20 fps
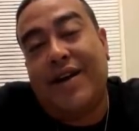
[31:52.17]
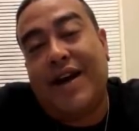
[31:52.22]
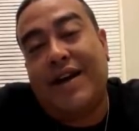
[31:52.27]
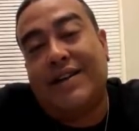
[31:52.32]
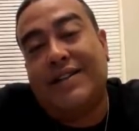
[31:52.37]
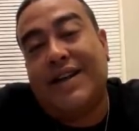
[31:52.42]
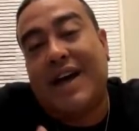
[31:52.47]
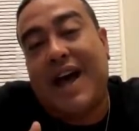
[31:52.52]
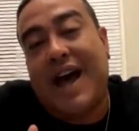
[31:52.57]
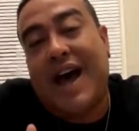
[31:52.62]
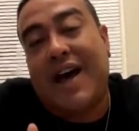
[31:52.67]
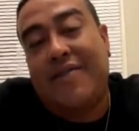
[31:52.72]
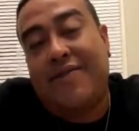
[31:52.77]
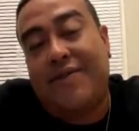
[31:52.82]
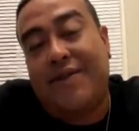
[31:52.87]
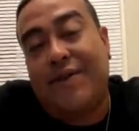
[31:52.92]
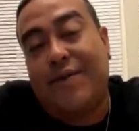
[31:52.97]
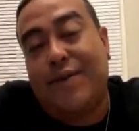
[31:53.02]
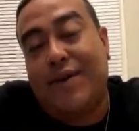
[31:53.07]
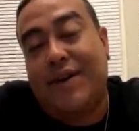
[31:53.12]
That's how I
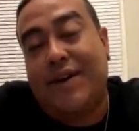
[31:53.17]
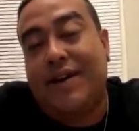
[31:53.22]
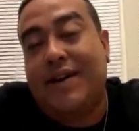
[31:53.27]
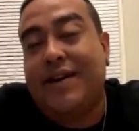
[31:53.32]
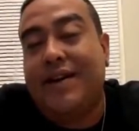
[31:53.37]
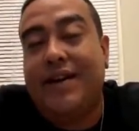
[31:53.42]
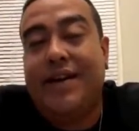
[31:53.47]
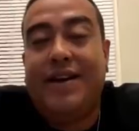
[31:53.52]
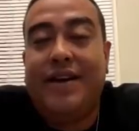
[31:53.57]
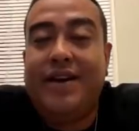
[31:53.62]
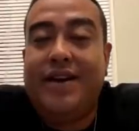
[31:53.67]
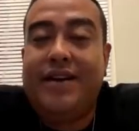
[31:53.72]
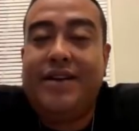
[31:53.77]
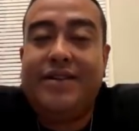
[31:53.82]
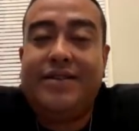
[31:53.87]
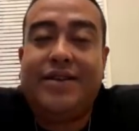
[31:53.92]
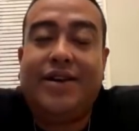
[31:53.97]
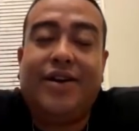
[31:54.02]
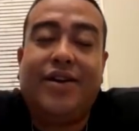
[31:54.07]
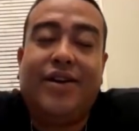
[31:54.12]
feel with it. So